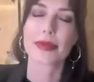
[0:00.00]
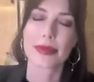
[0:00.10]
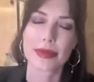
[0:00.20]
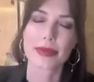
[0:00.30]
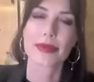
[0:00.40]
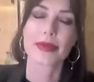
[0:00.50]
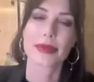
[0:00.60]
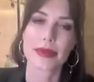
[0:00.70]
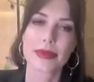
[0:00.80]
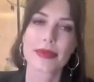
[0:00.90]
then I go to
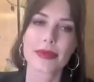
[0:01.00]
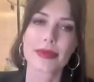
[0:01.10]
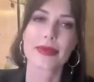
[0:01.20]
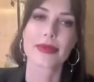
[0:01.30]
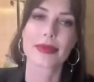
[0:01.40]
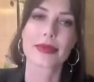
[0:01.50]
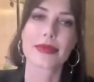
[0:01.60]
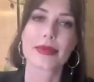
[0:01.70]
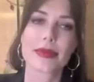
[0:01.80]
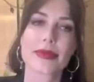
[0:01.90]
the next
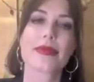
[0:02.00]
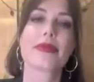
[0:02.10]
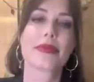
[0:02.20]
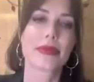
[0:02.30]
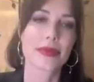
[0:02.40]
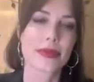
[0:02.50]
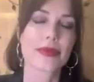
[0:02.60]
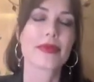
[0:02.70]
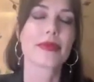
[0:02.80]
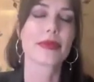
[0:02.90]
practitioner?
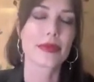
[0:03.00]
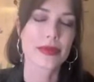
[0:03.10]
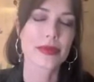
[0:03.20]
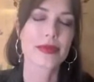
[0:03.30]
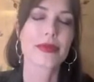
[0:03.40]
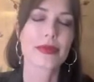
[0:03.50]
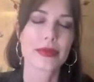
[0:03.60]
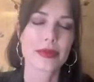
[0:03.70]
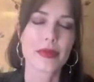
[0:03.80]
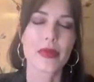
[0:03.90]
How did that work
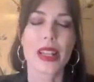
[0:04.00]
out?